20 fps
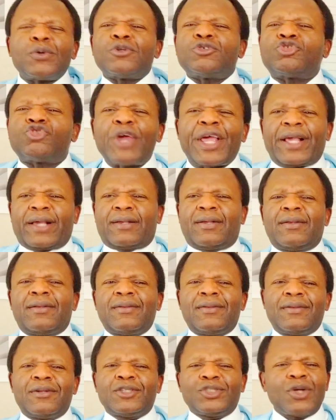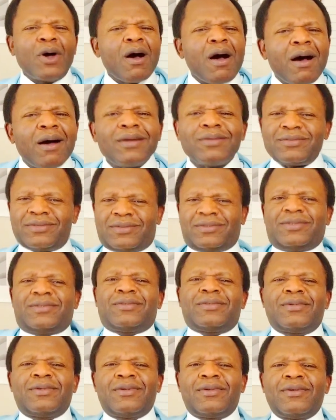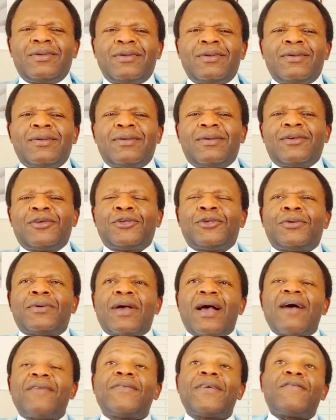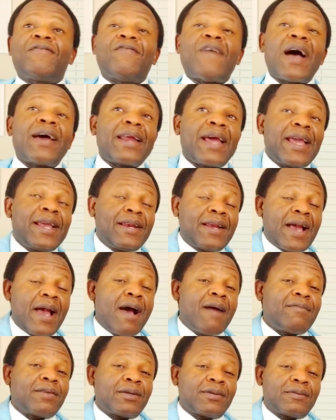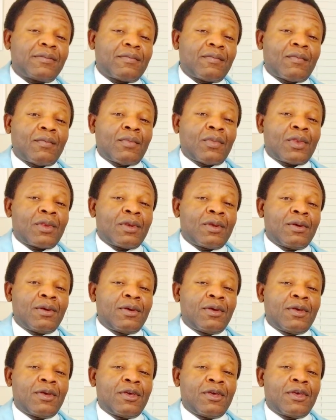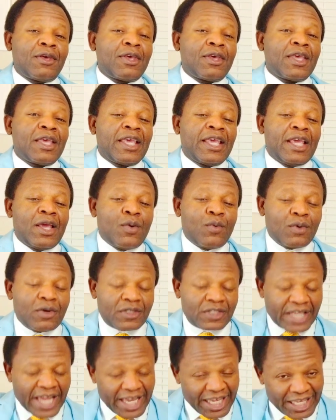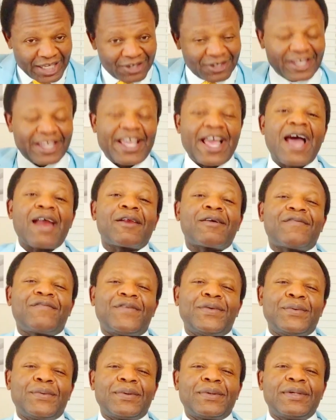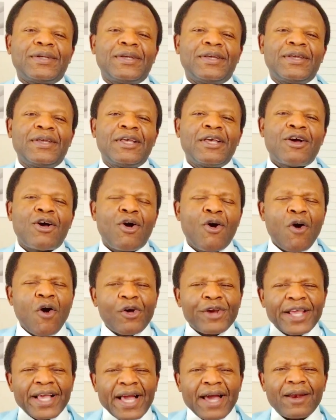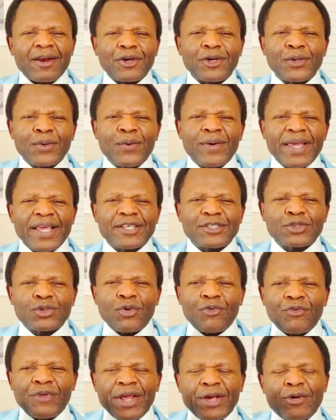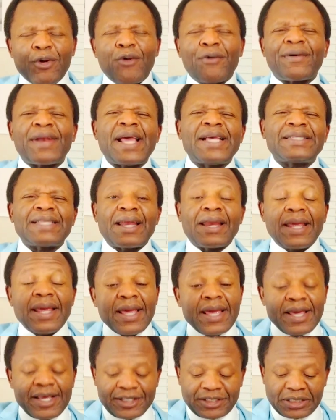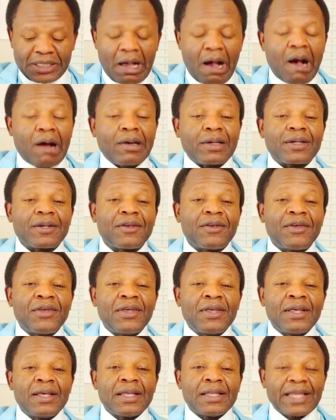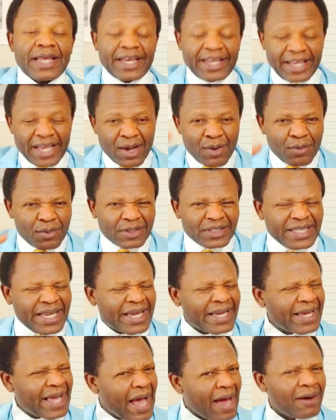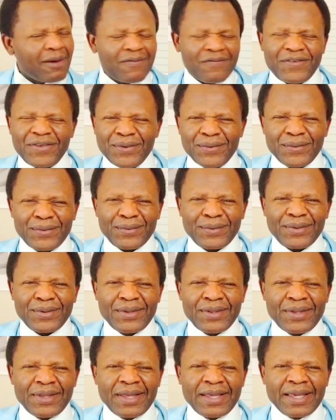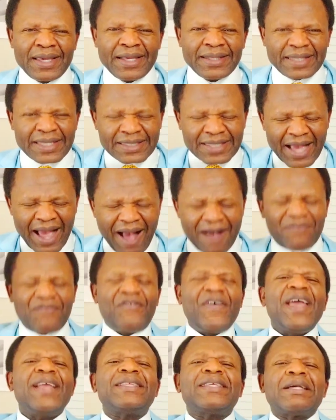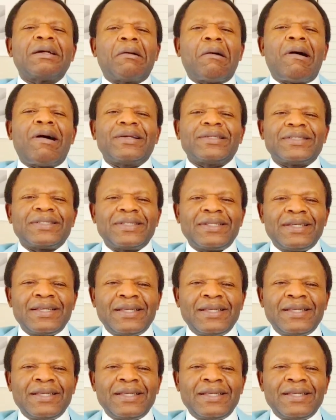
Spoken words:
going to drink. Don't. You have a Father in heaven. He will take good care of you. All you gotta do is to recognize that he is God. that he will take care of you. He says, have faith in God